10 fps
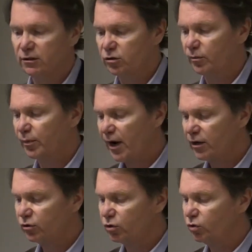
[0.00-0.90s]
So
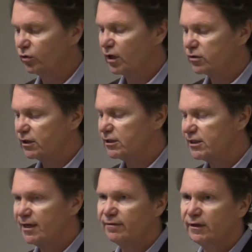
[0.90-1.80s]
prior to
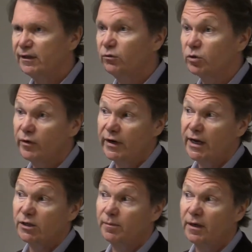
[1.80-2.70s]
2007, it was very
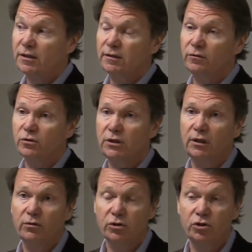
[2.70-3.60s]
expensive to
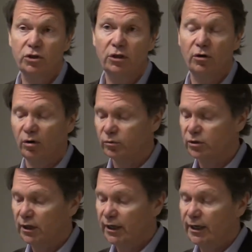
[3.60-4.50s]
sequence
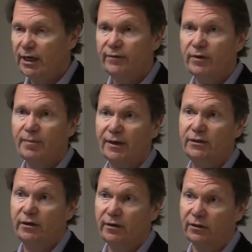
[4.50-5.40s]
genomes, even
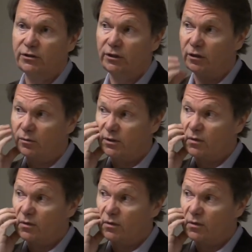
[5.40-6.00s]
bacterial genomes.